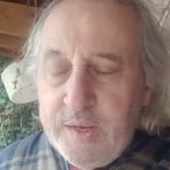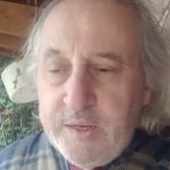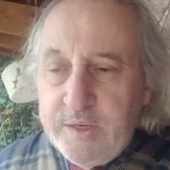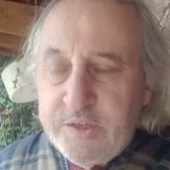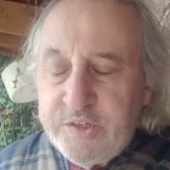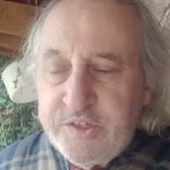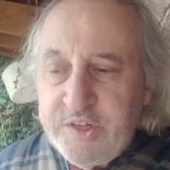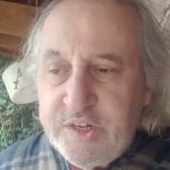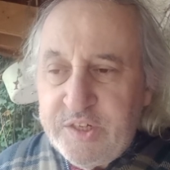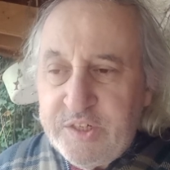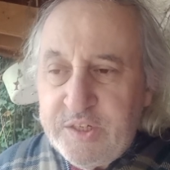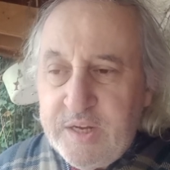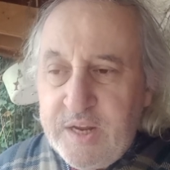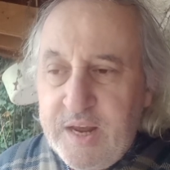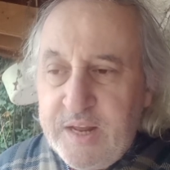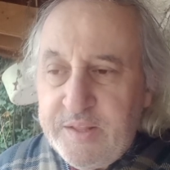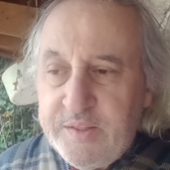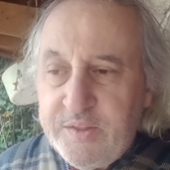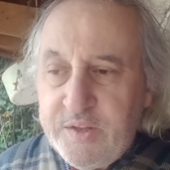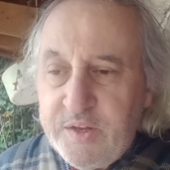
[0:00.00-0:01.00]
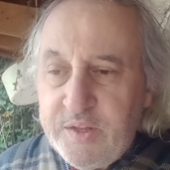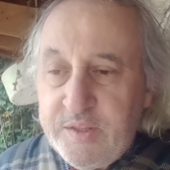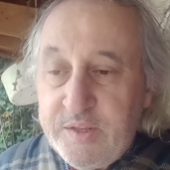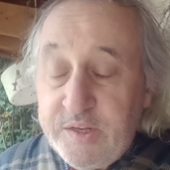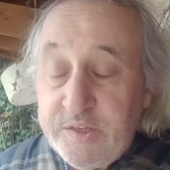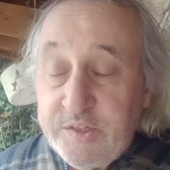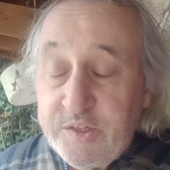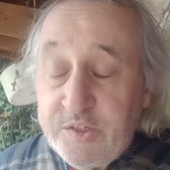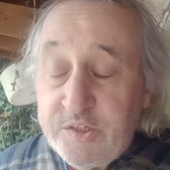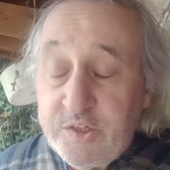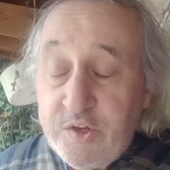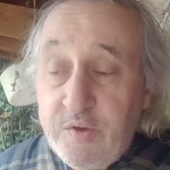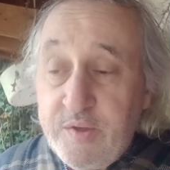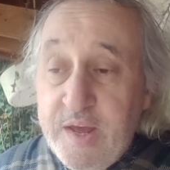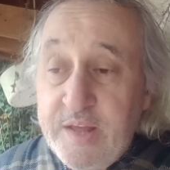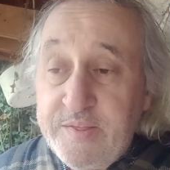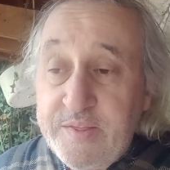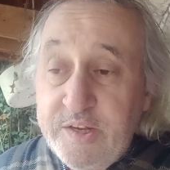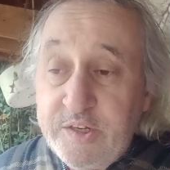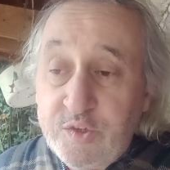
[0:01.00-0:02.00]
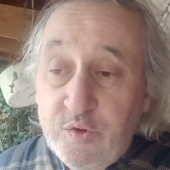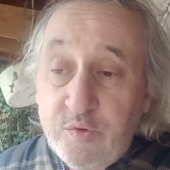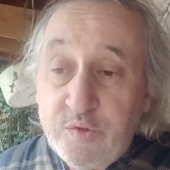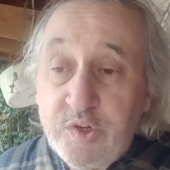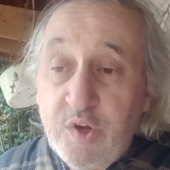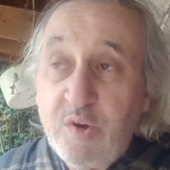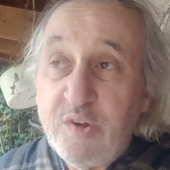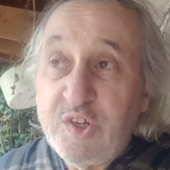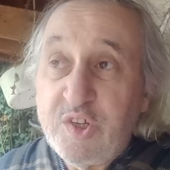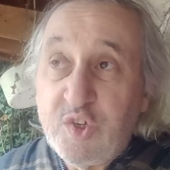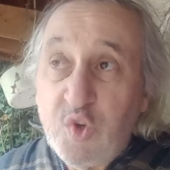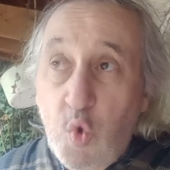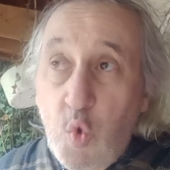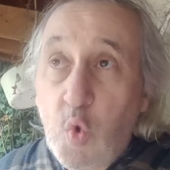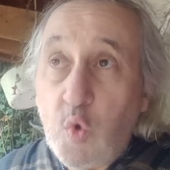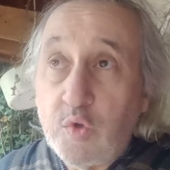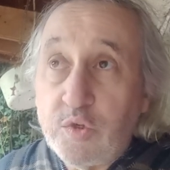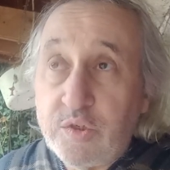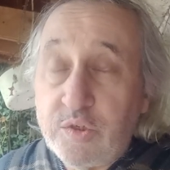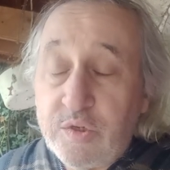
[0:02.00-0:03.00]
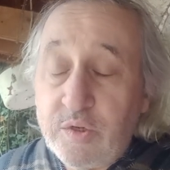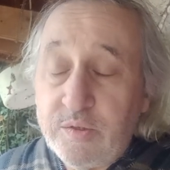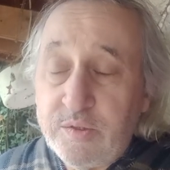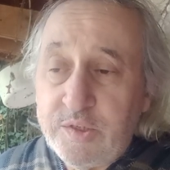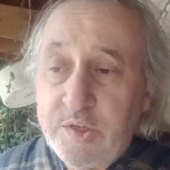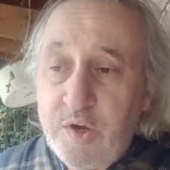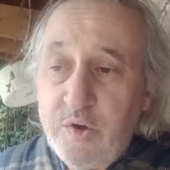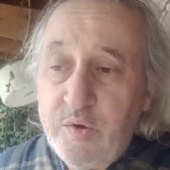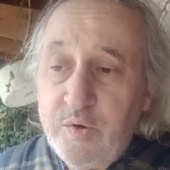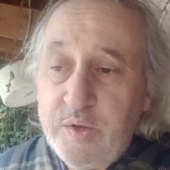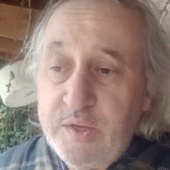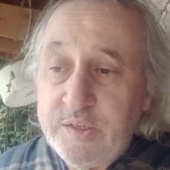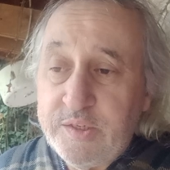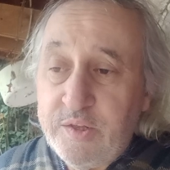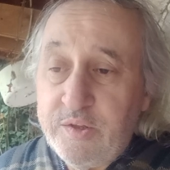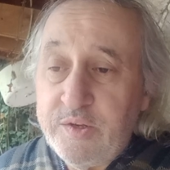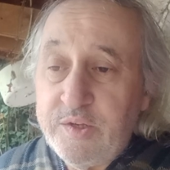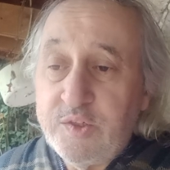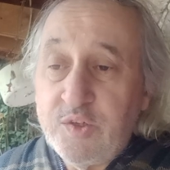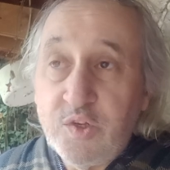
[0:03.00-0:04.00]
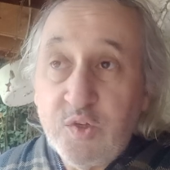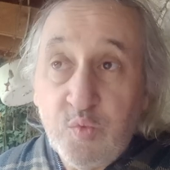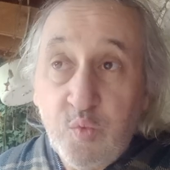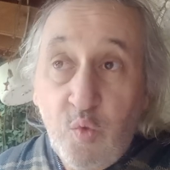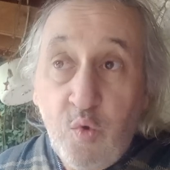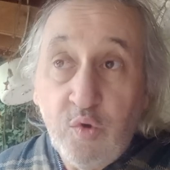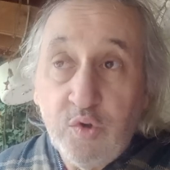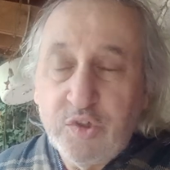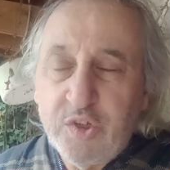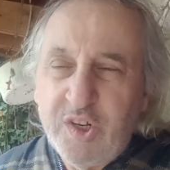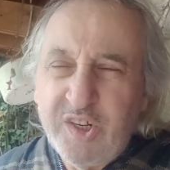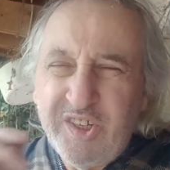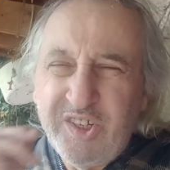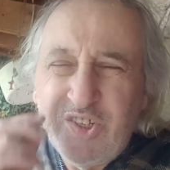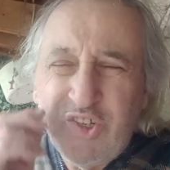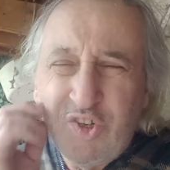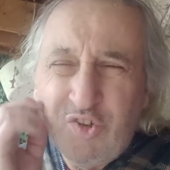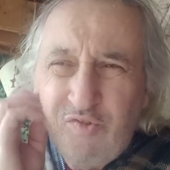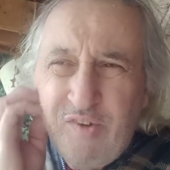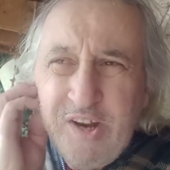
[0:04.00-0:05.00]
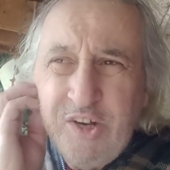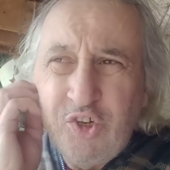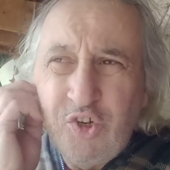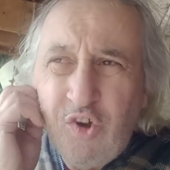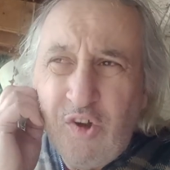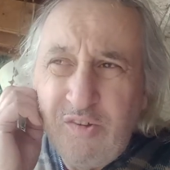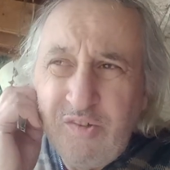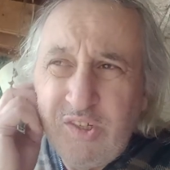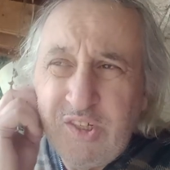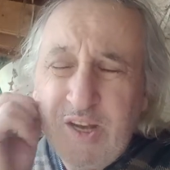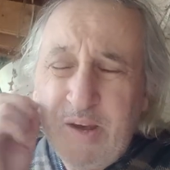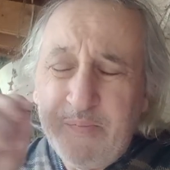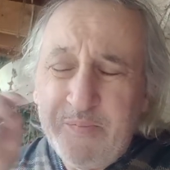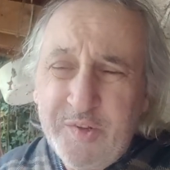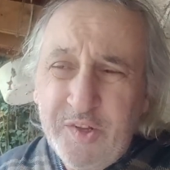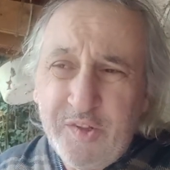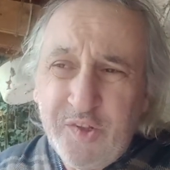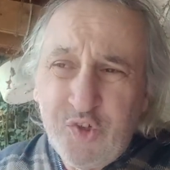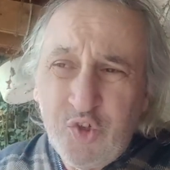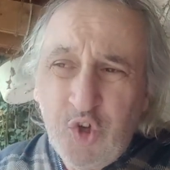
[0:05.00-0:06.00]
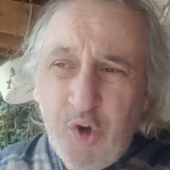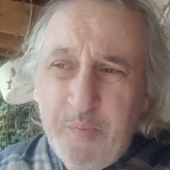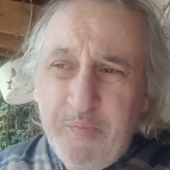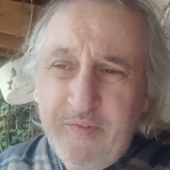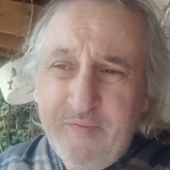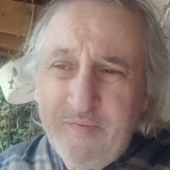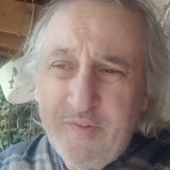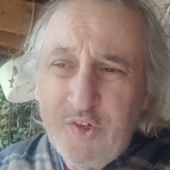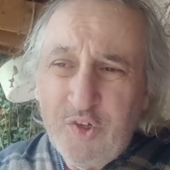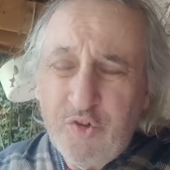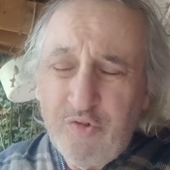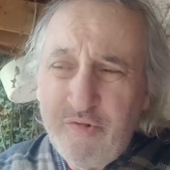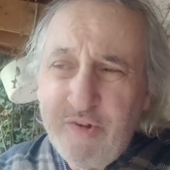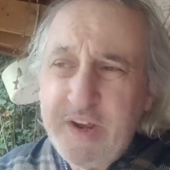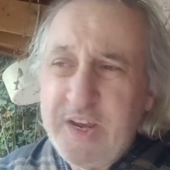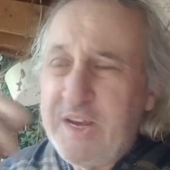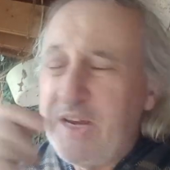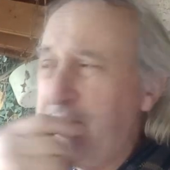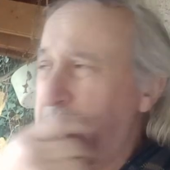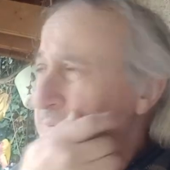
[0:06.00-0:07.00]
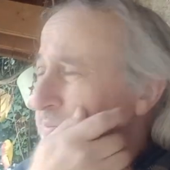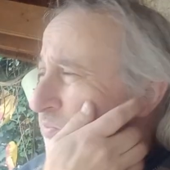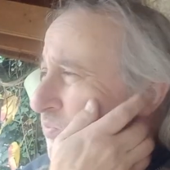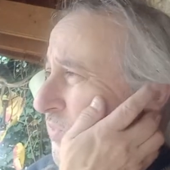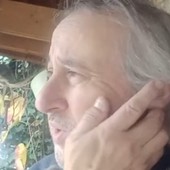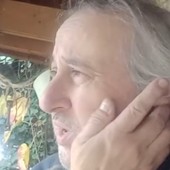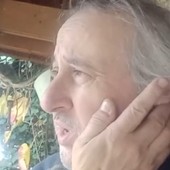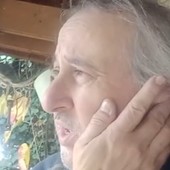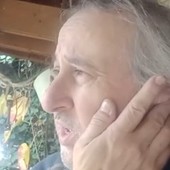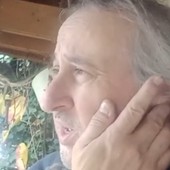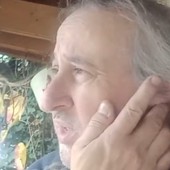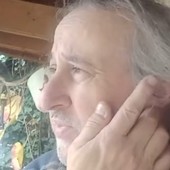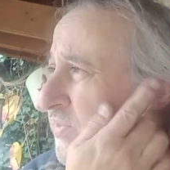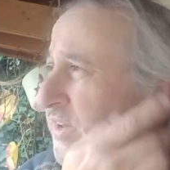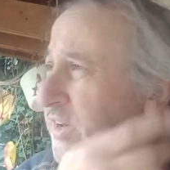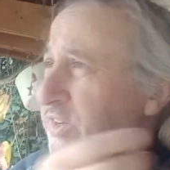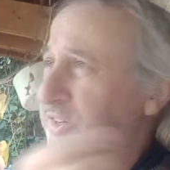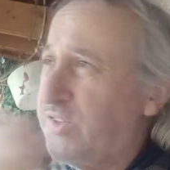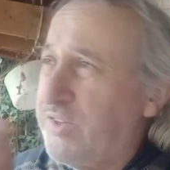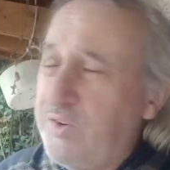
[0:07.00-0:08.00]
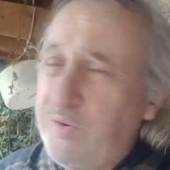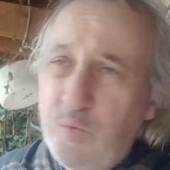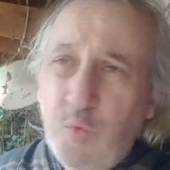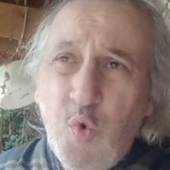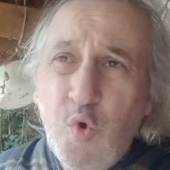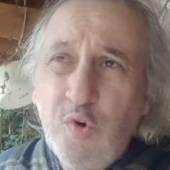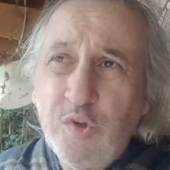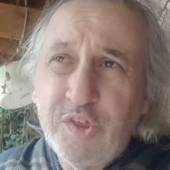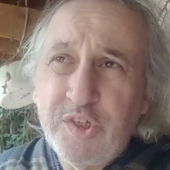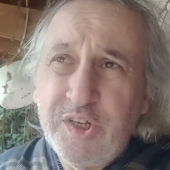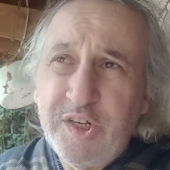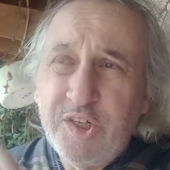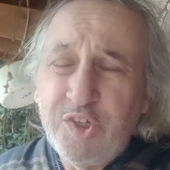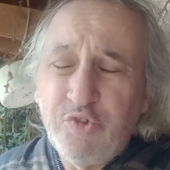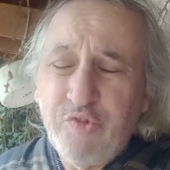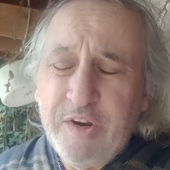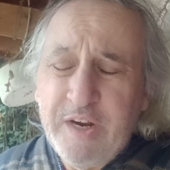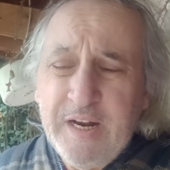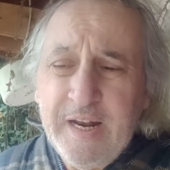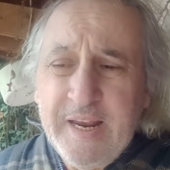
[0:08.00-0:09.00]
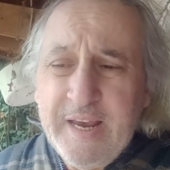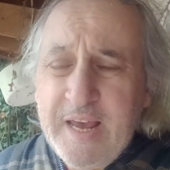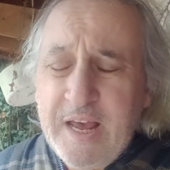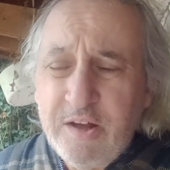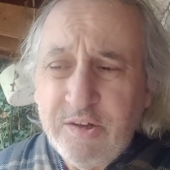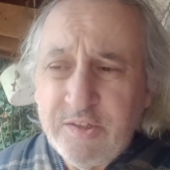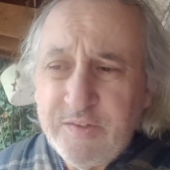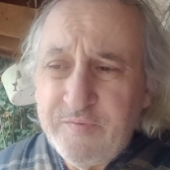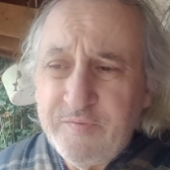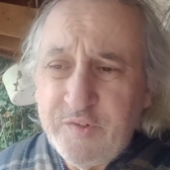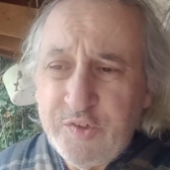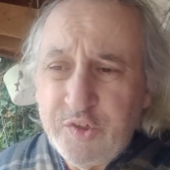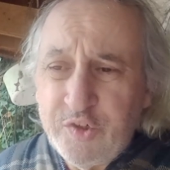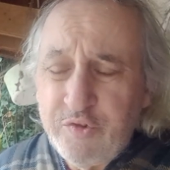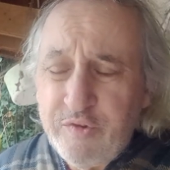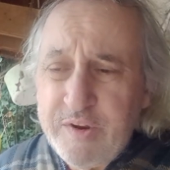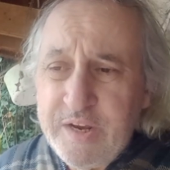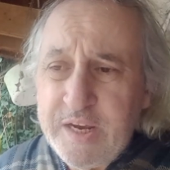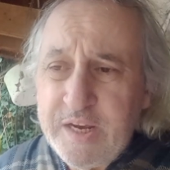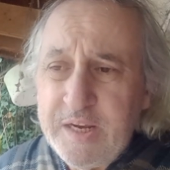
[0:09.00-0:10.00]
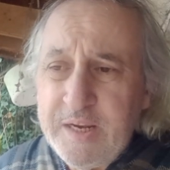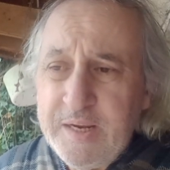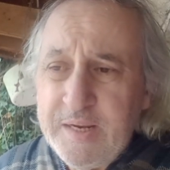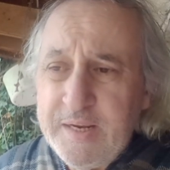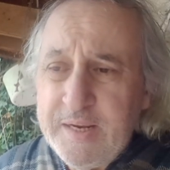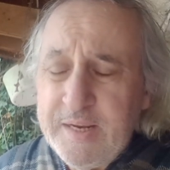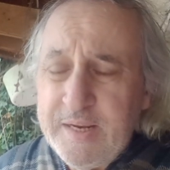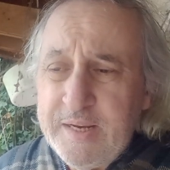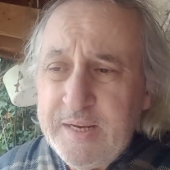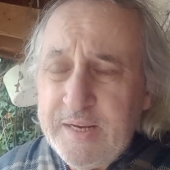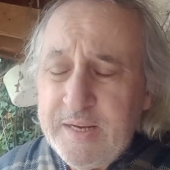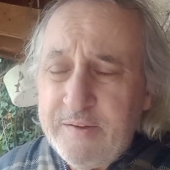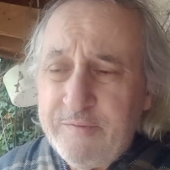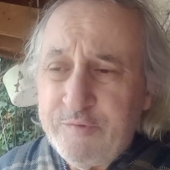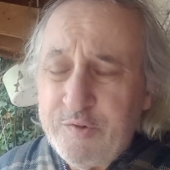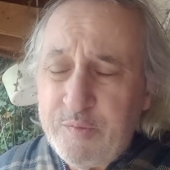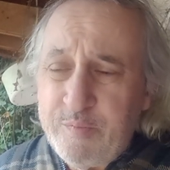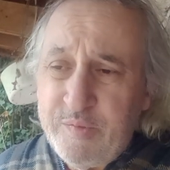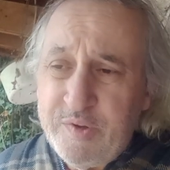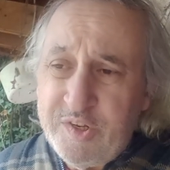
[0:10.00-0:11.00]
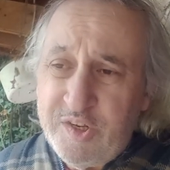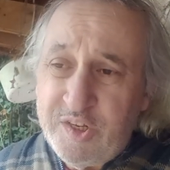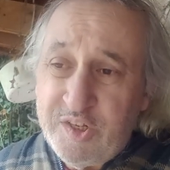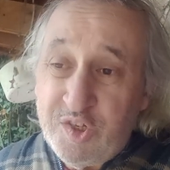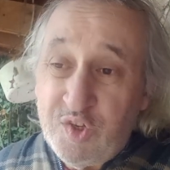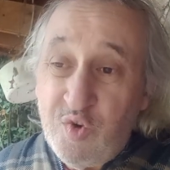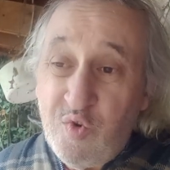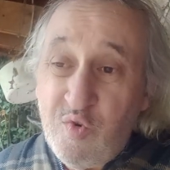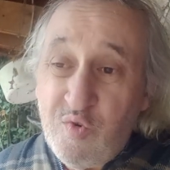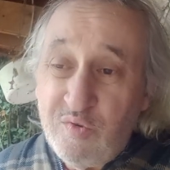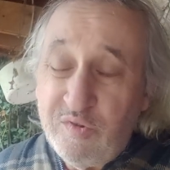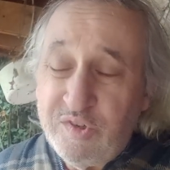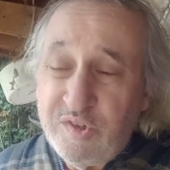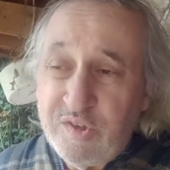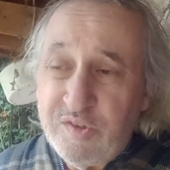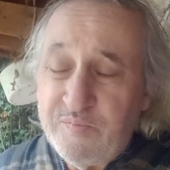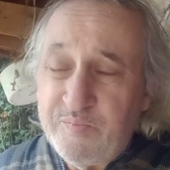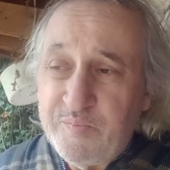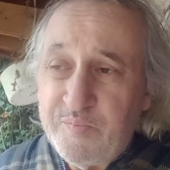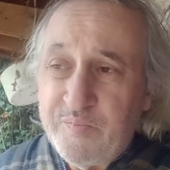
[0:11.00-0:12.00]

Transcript: sit at the, there's a, so, and there's also a source. So there's this water. It's a strange concept at the top of the tree, there's water trickling out of the tree from a source.